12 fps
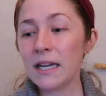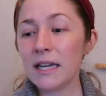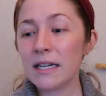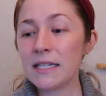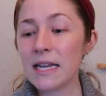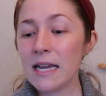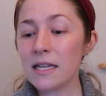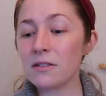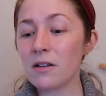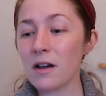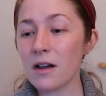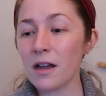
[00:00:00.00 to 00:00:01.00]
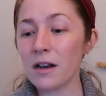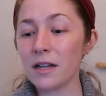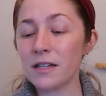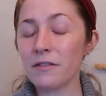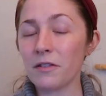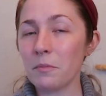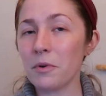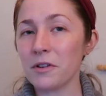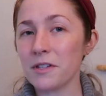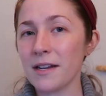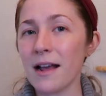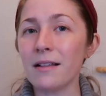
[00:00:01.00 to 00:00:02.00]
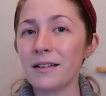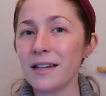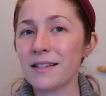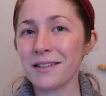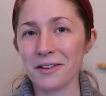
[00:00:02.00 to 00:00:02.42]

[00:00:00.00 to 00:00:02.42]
It takes on different personalities